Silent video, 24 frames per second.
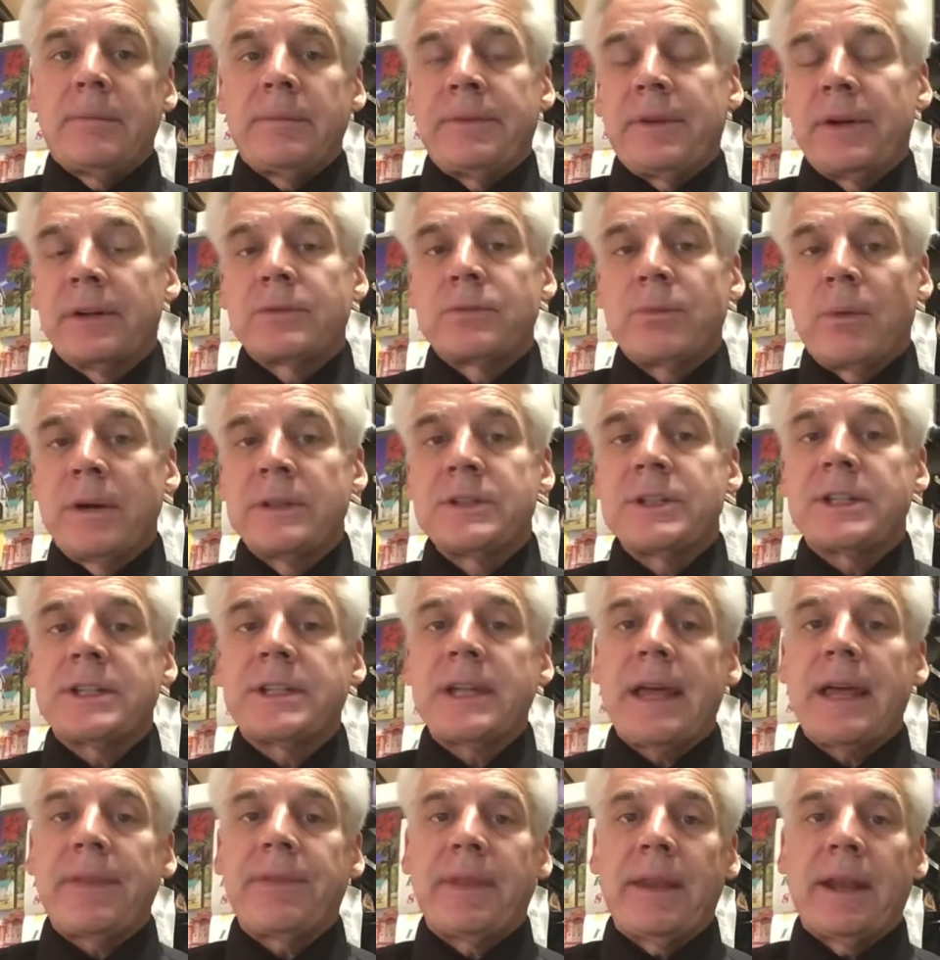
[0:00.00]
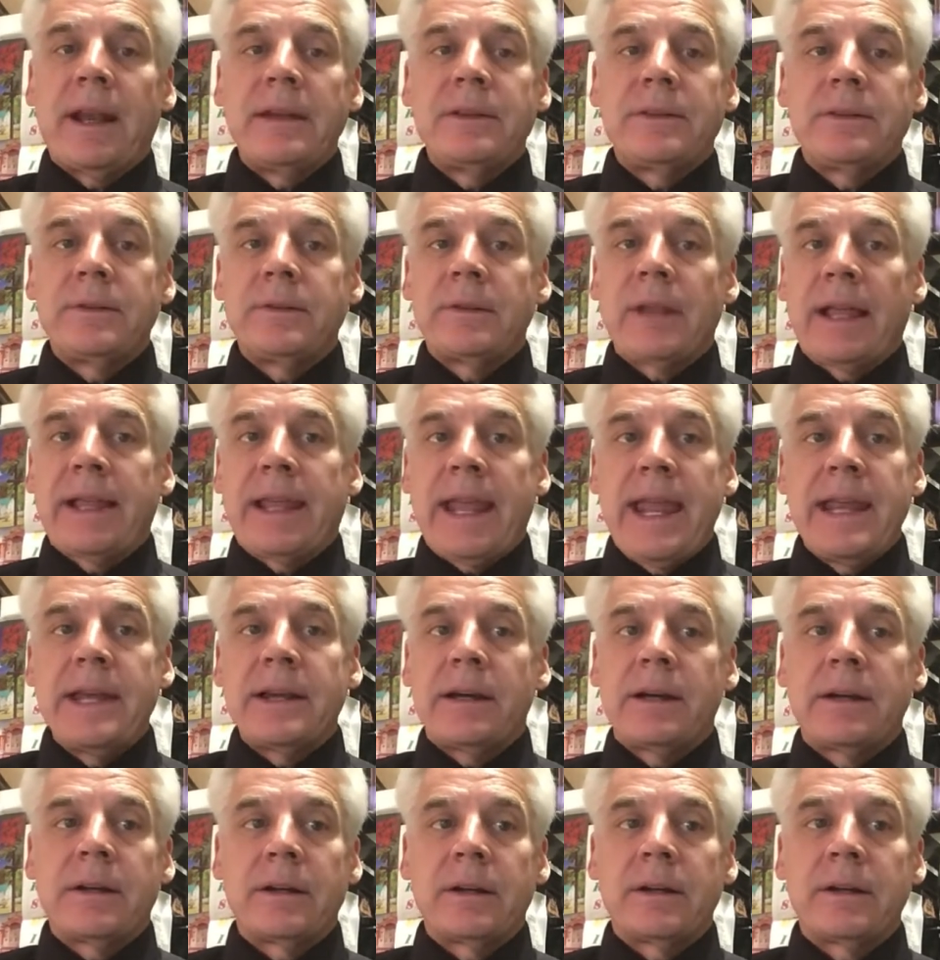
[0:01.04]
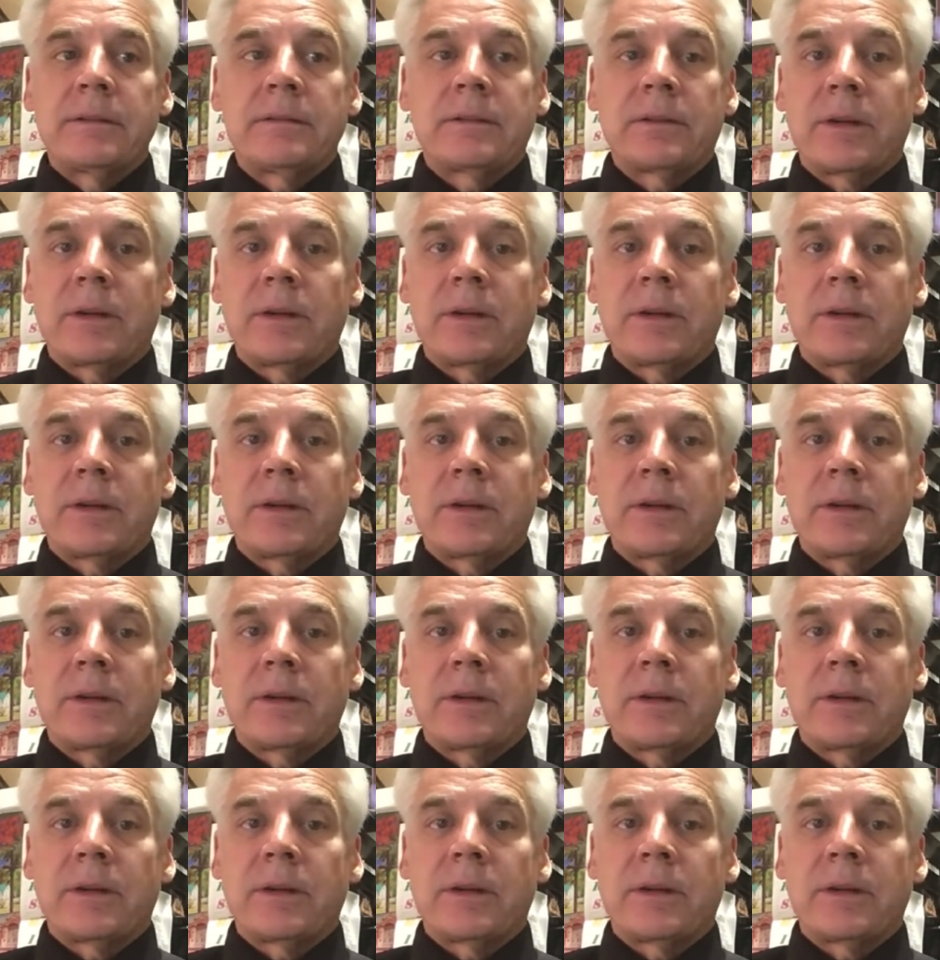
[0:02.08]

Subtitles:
There's one set that I do like 800